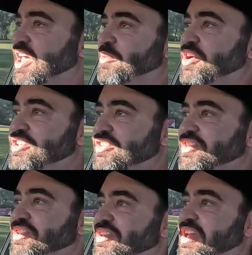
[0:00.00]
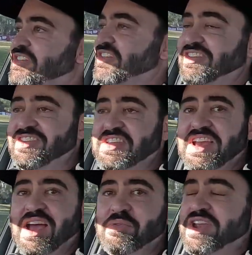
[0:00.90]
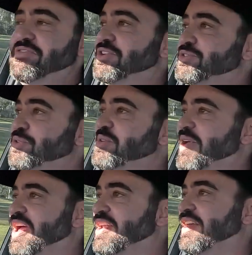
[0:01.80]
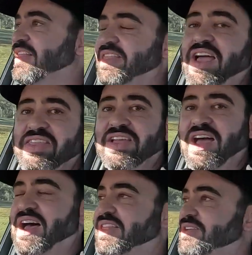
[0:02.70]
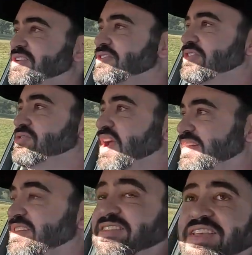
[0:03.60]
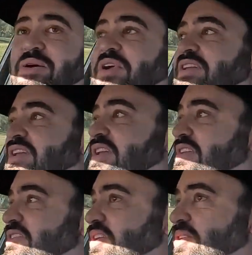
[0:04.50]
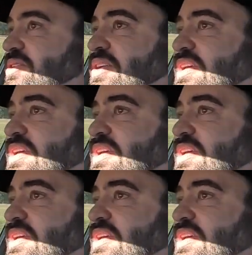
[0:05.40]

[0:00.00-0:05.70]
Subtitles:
When I used to, so this is the car, whenever I talk about the other car that I used to track, this is that one. So